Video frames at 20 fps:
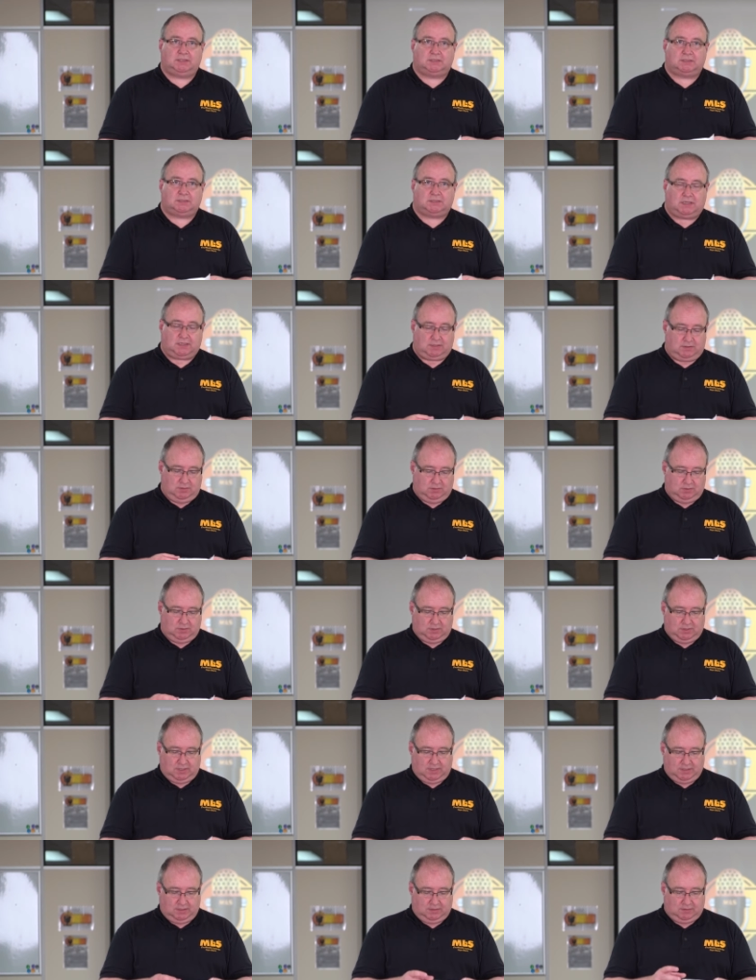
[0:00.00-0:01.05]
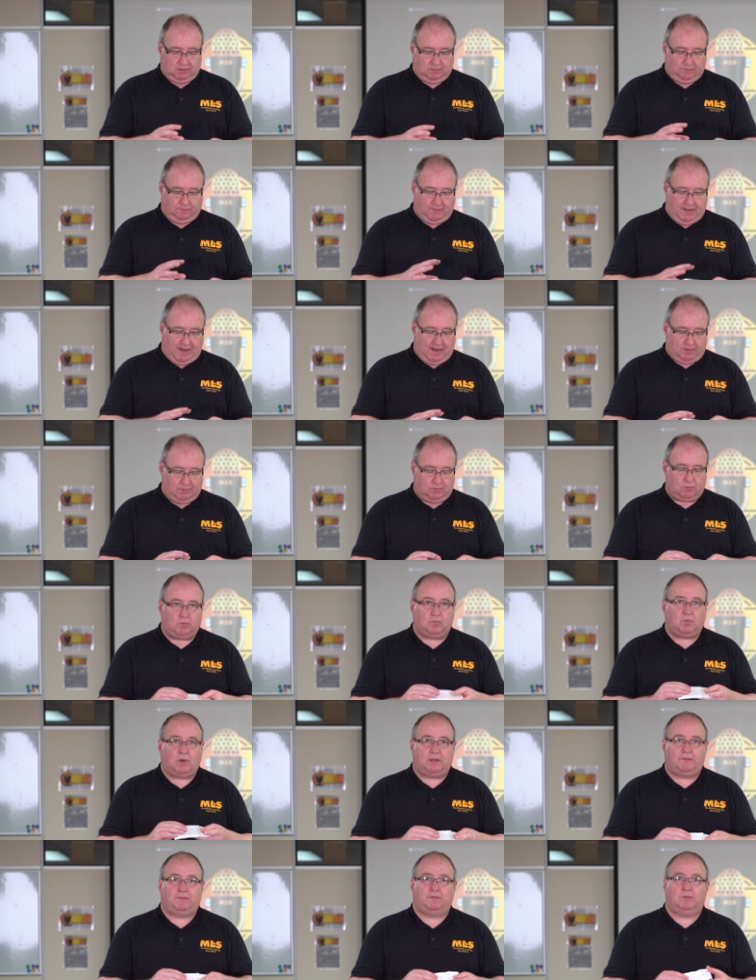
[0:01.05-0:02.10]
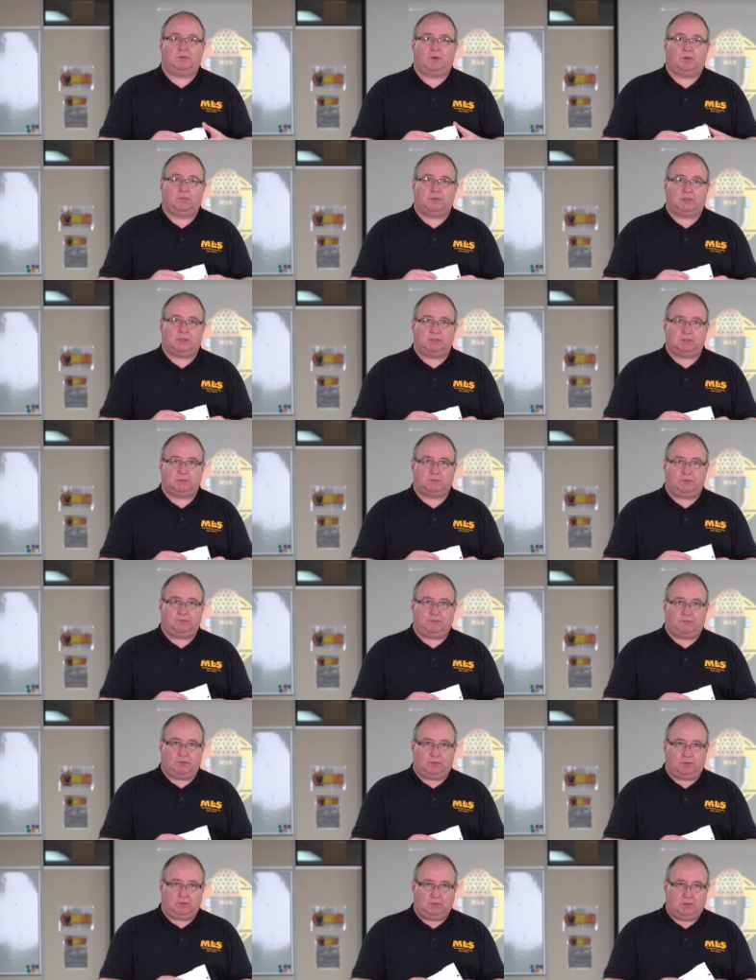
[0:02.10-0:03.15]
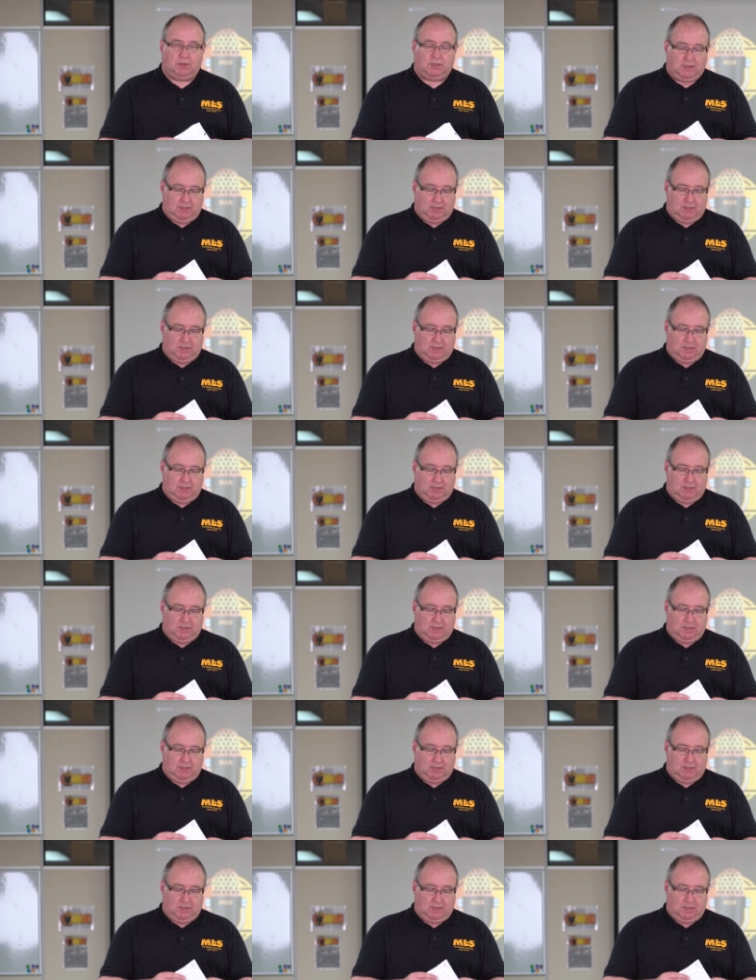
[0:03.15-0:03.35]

It's uh, not like the, the flat wafer one we used before.